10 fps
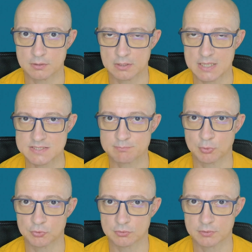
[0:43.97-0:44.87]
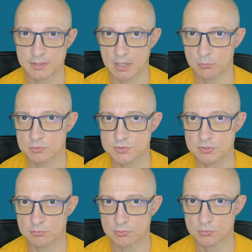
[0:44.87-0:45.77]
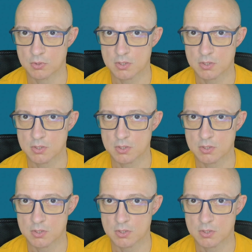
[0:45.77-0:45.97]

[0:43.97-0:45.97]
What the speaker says: glass bottle that I will show you.